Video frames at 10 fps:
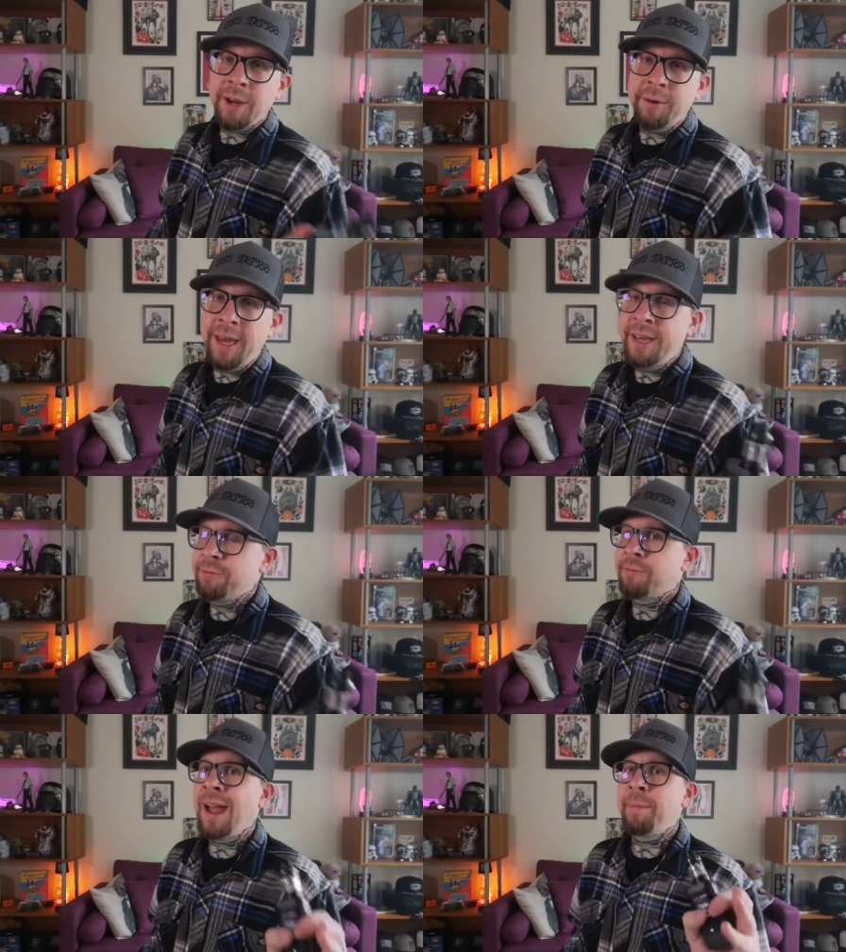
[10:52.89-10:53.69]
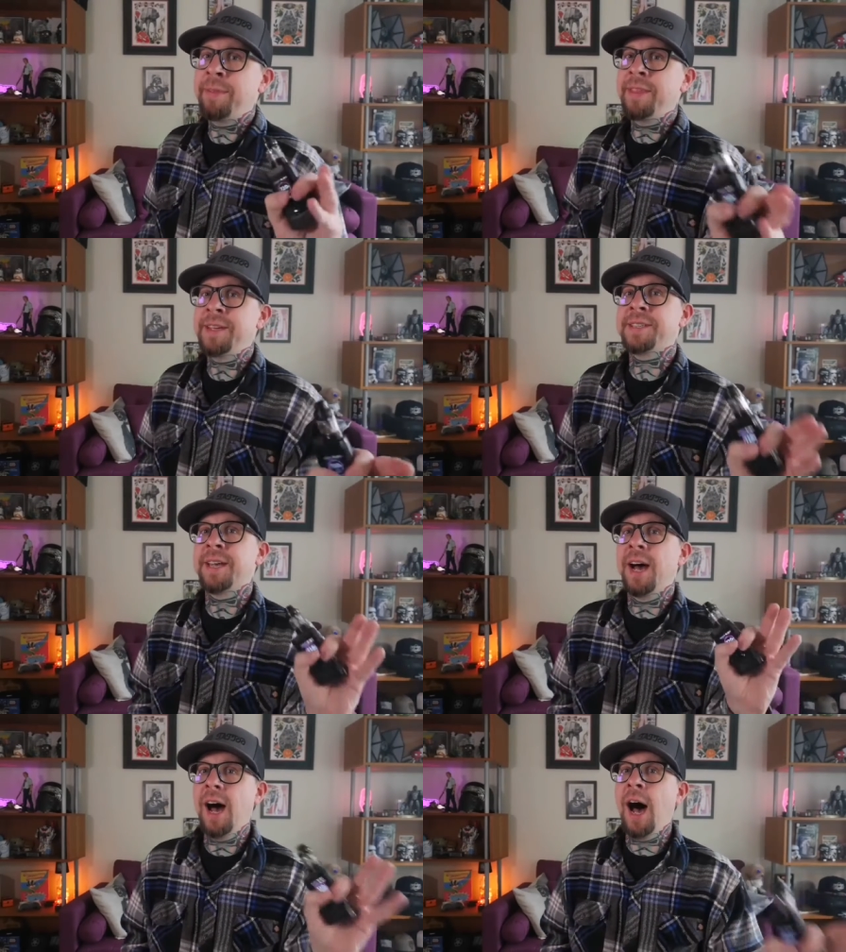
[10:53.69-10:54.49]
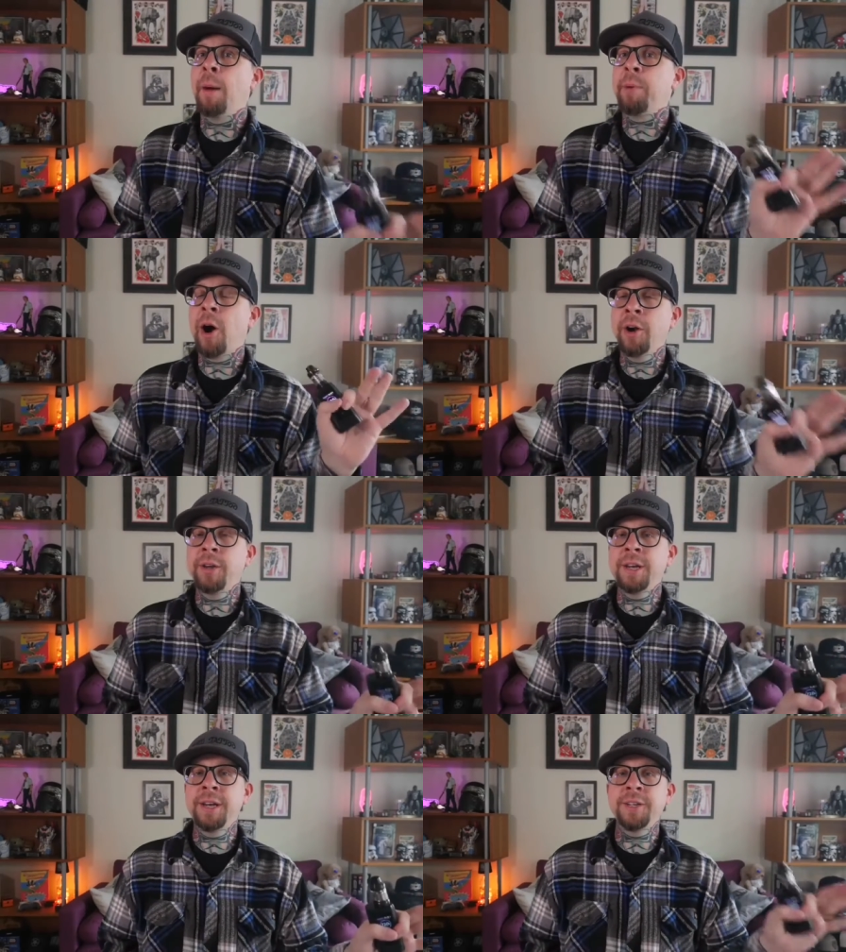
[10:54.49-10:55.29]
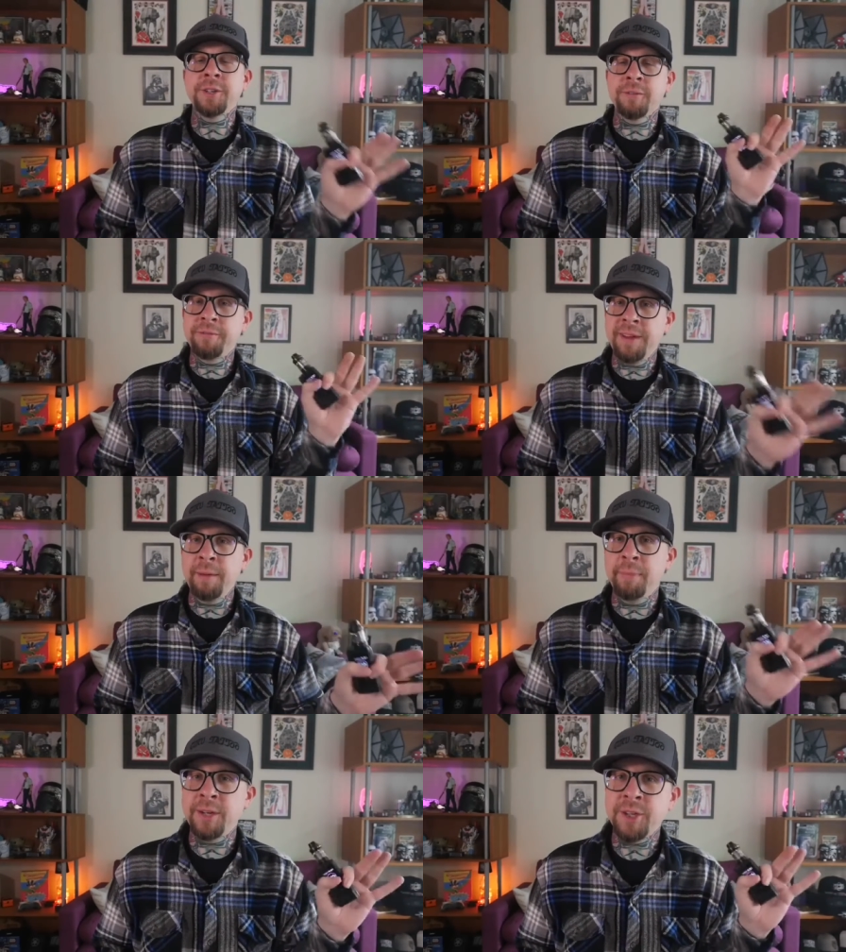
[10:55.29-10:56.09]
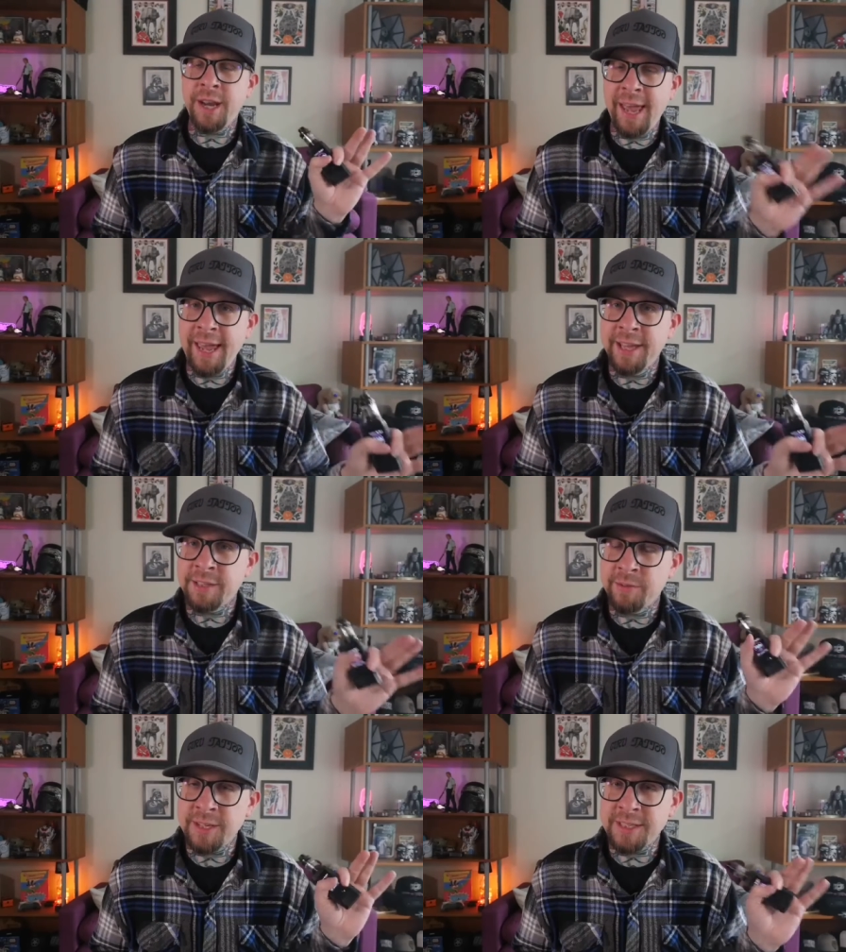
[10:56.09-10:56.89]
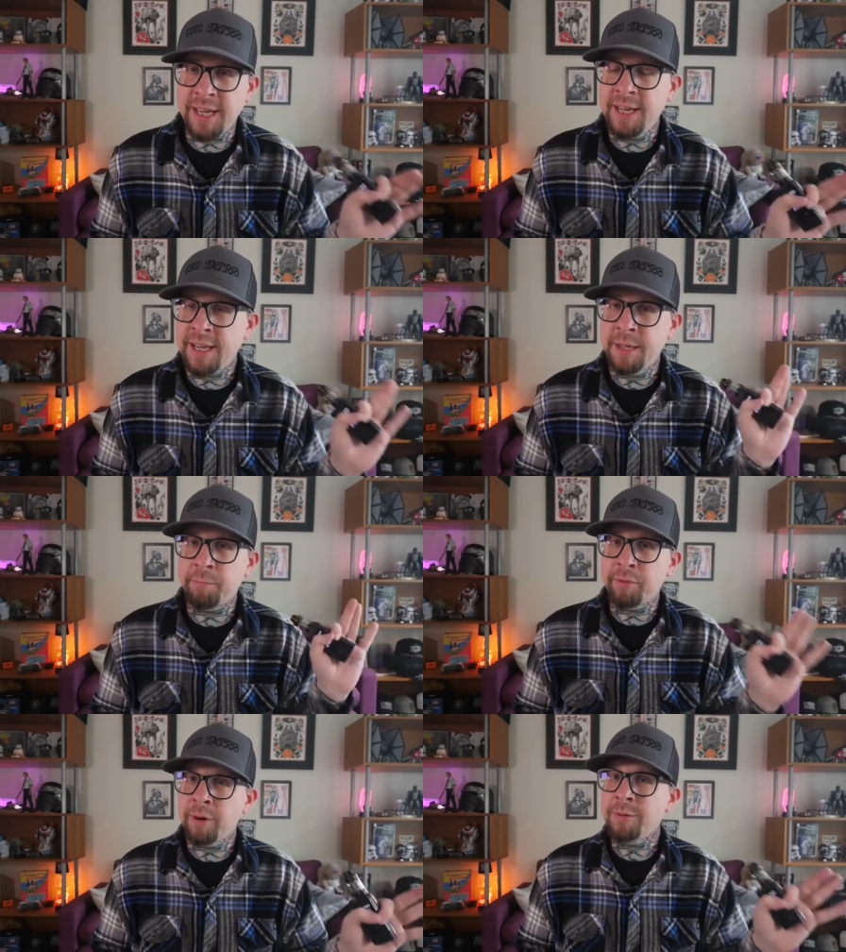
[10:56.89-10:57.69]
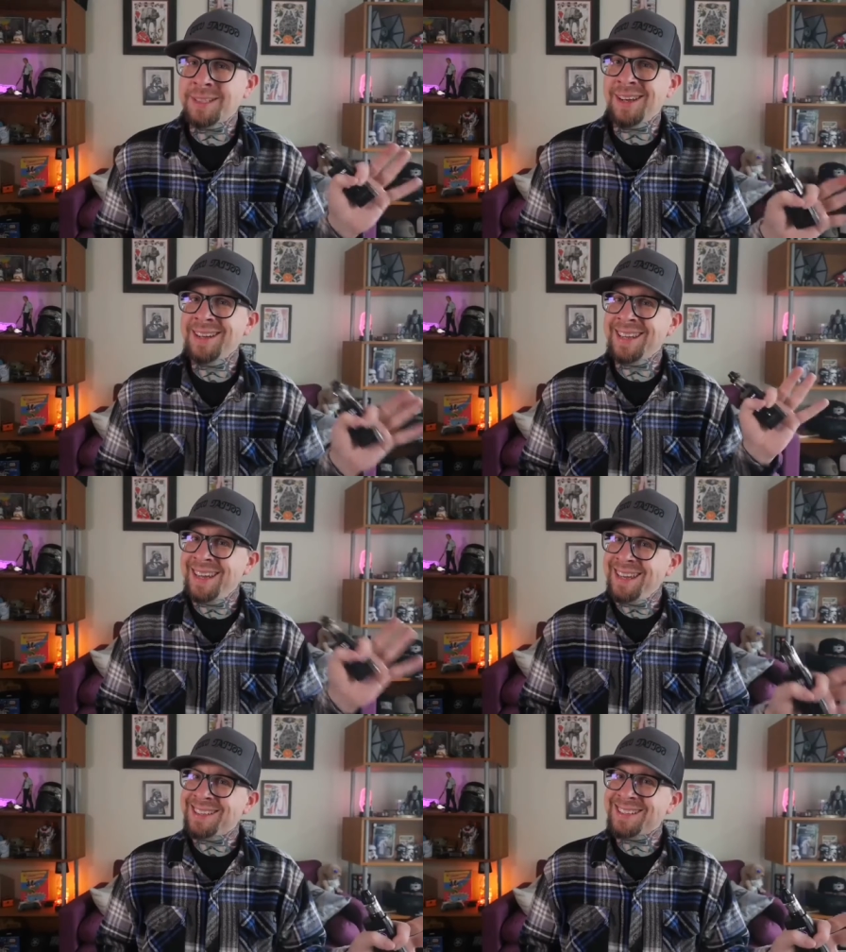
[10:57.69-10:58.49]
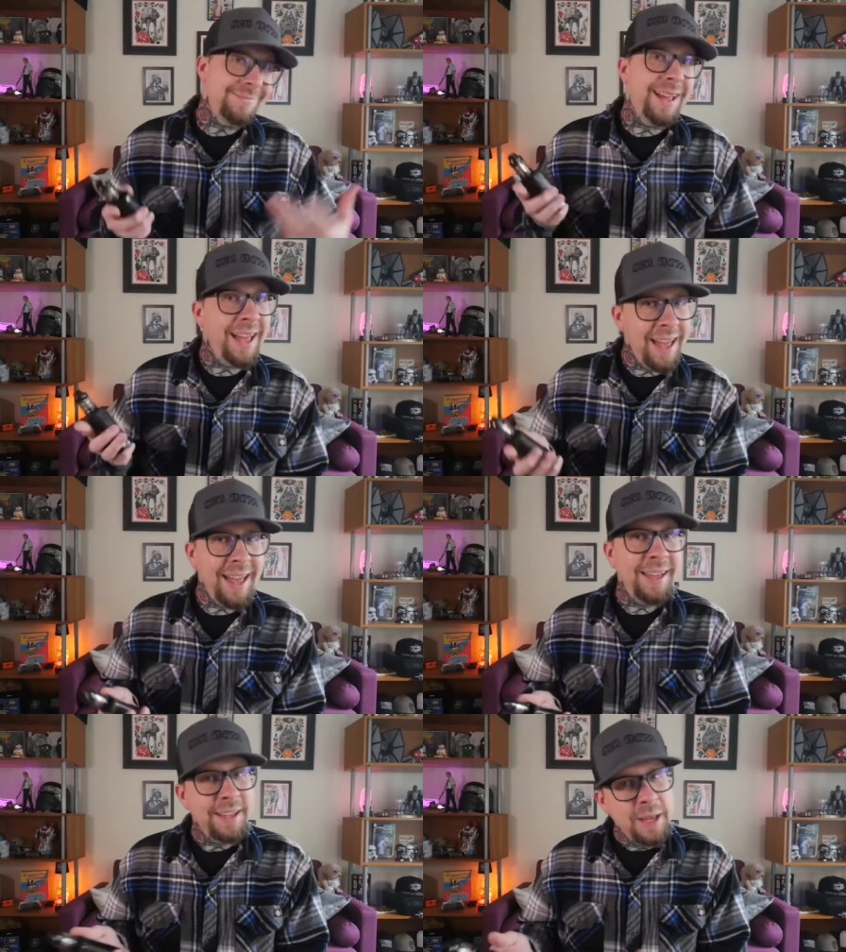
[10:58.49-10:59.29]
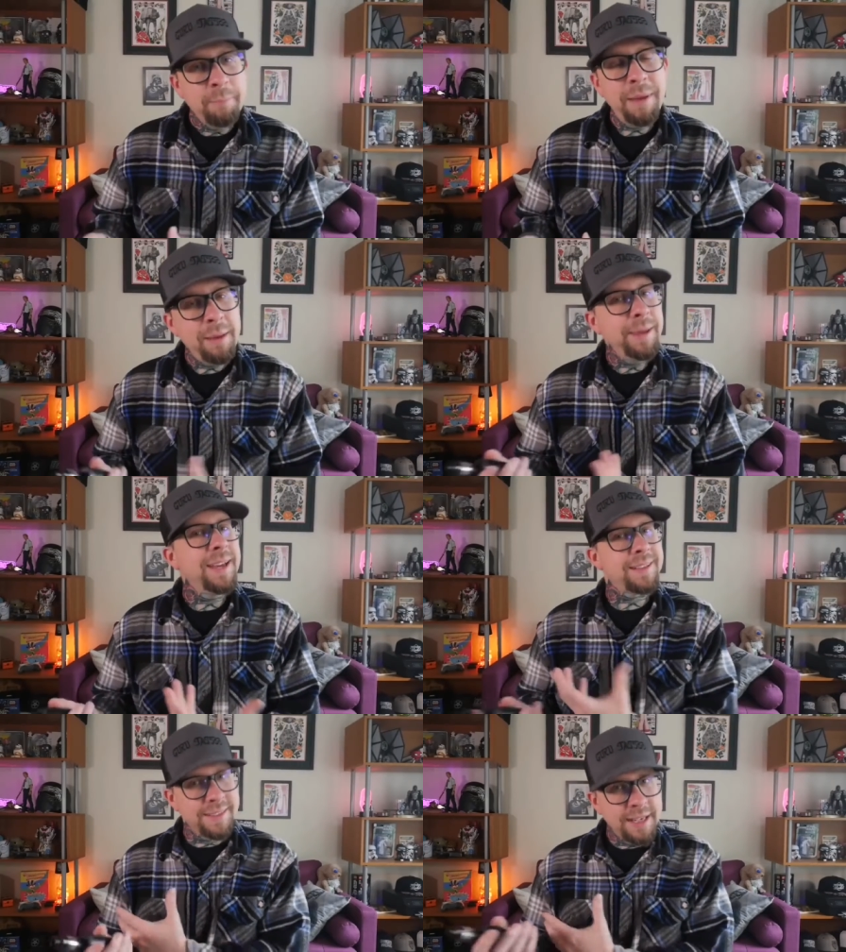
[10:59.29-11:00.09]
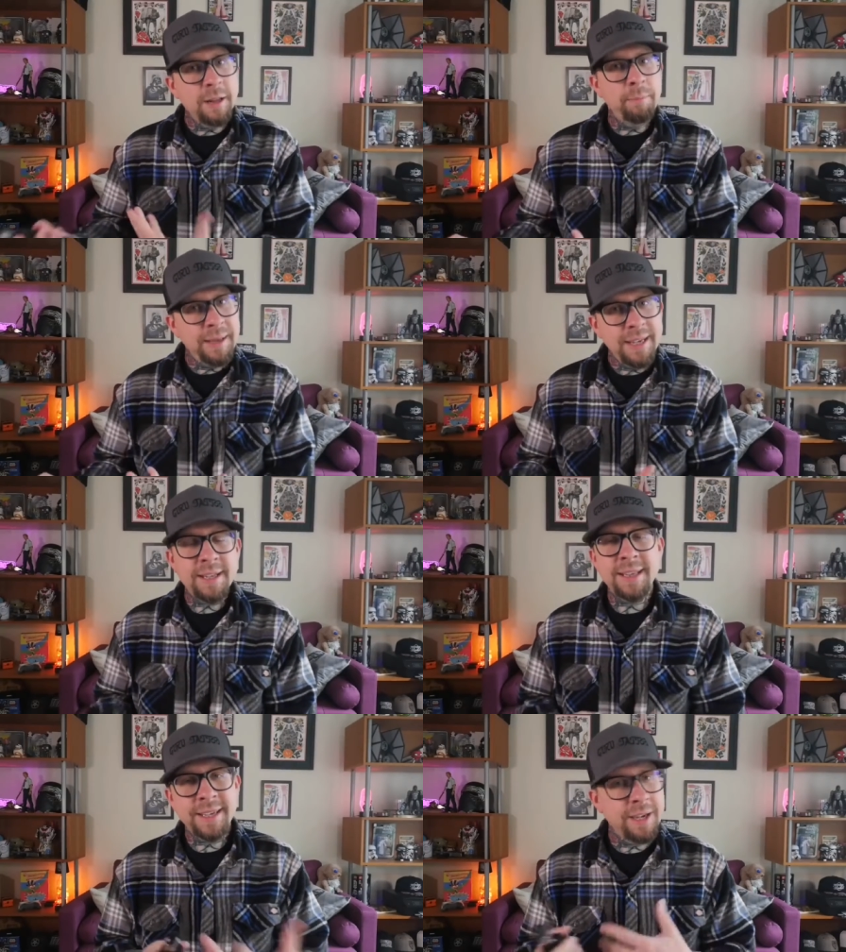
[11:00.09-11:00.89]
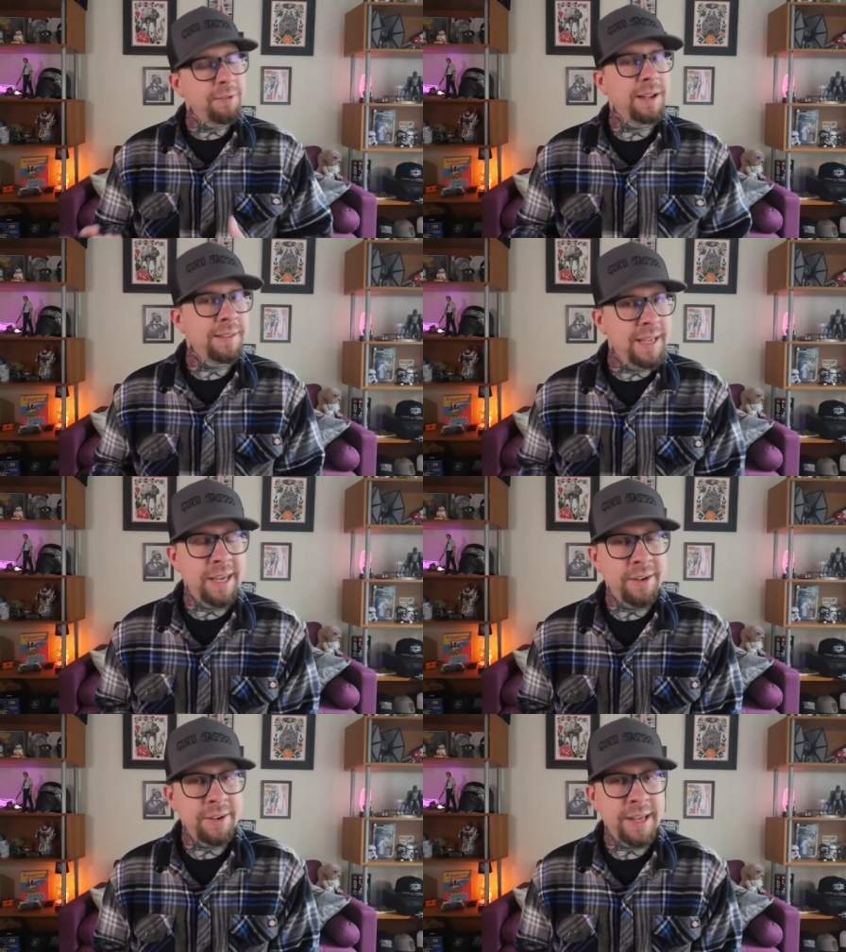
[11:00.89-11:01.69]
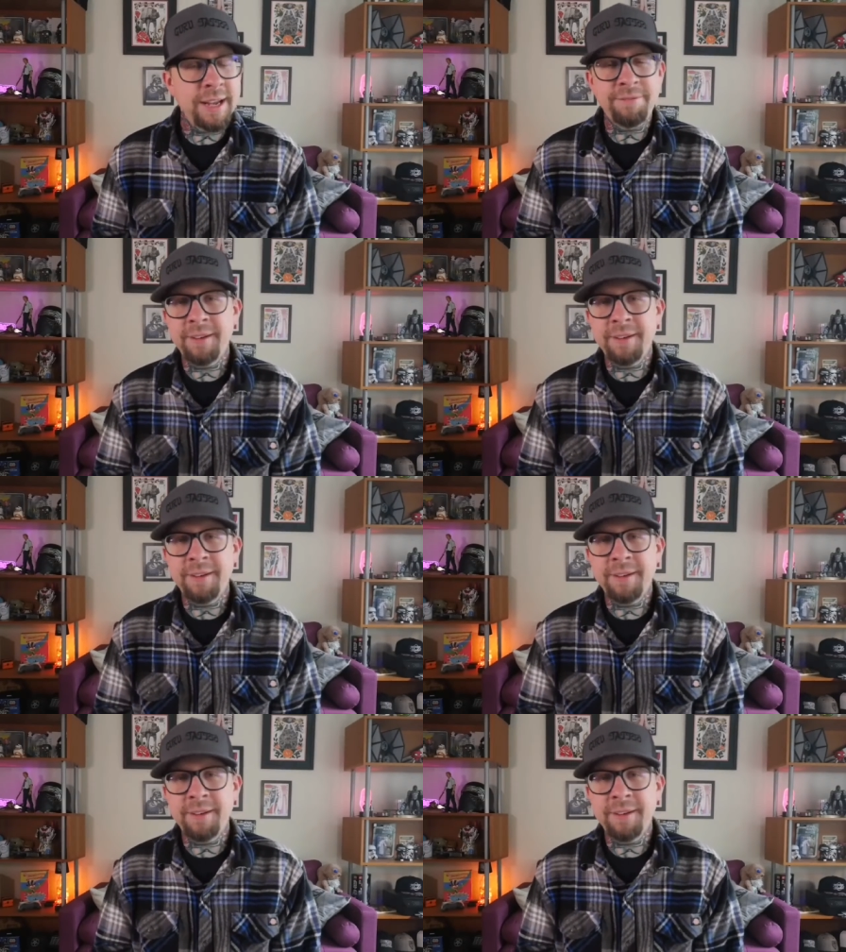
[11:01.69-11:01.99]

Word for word: go ahead and wrap this up. Are you going to need your vape budget hands for this Innokin Proton kit? Nah, maybe a little bit. Clicking around the internet, I